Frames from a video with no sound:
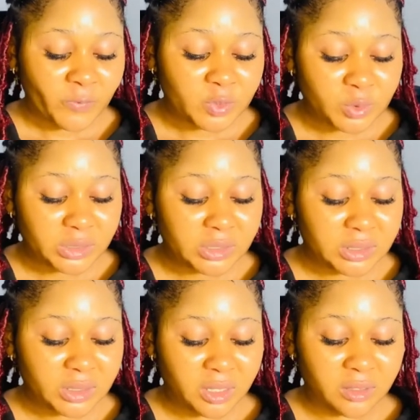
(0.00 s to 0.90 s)
So
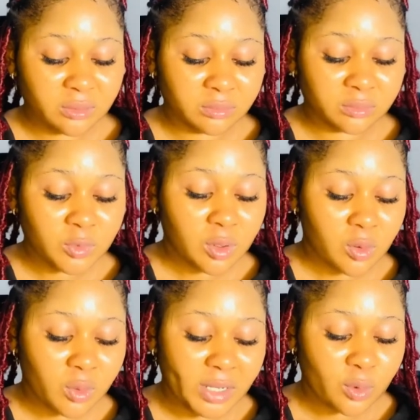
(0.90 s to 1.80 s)
this
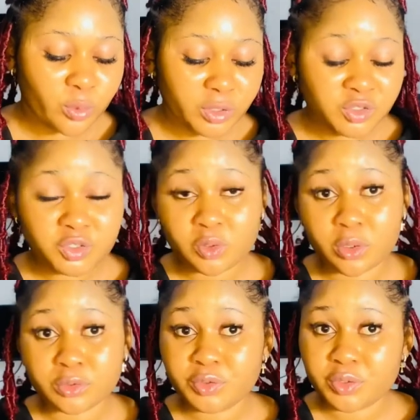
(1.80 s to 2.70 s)
Olay Quench
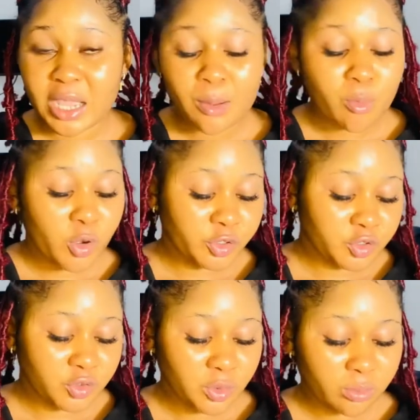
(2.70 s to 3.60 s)
Ultra Moisture